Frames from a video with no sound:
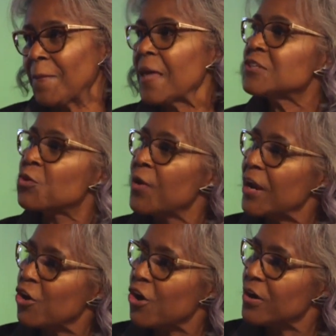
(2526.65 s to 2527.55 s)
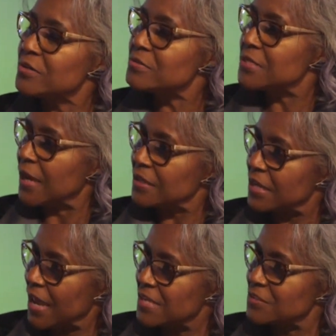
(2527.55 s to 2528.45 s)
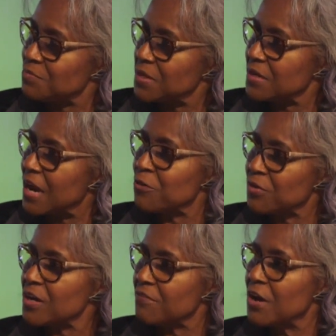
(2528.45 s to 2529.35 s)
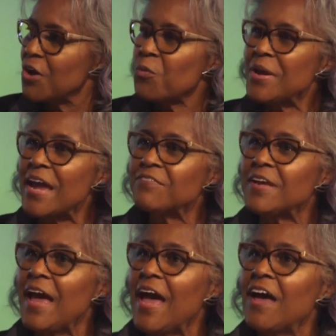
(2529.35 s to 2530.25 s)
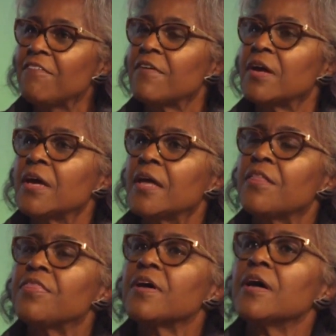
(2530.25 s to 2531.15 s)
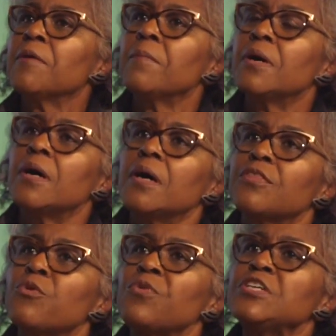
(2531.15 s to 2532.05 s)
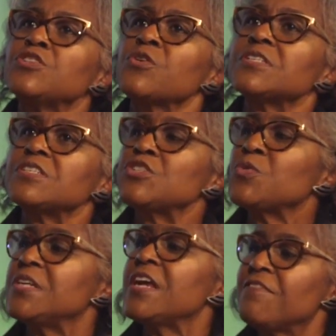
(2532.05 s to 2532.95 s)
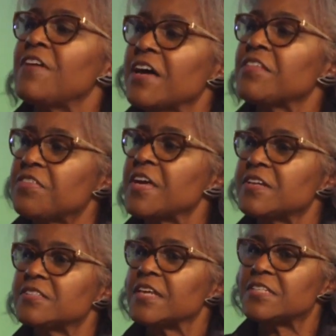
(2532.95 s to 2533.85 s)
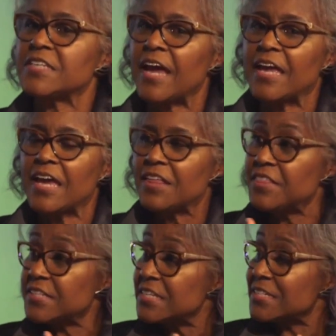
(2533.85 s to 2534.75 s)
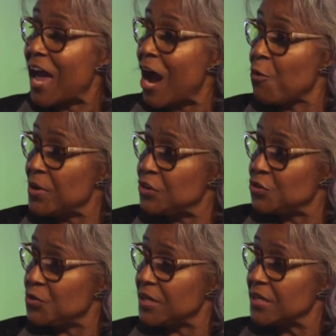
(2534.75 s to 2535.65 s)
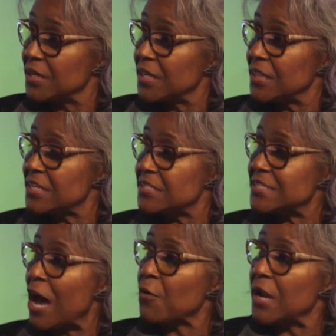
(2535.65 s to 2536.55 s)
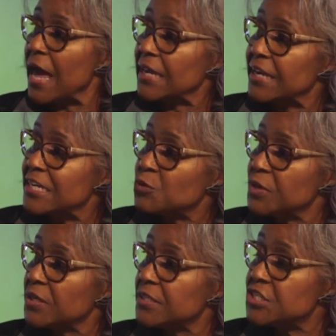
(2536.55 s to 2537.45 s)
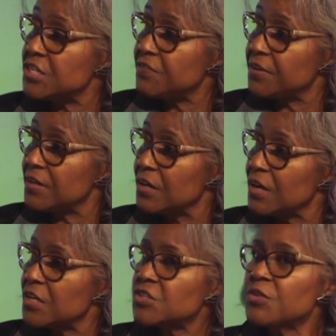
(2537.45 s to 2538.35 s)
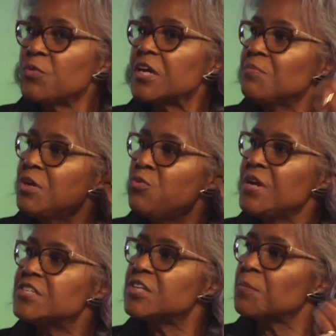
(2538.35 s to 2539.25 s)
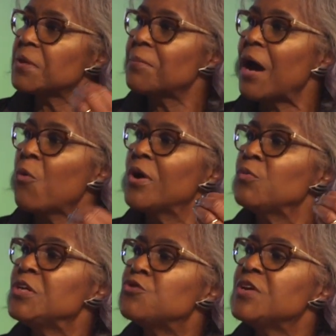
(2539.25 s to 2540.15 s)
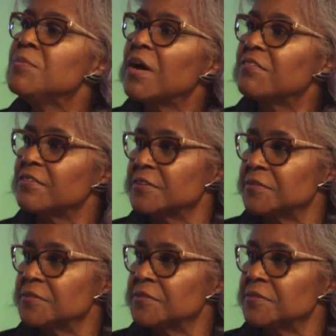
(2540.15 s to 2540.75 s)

There's credit card debt that hasn't been gotten rid of. We have to have the resources to identify the things that say, this is how we do it, this is how likely it is we'll achieve it, so that we can be reasonable about what we dream of.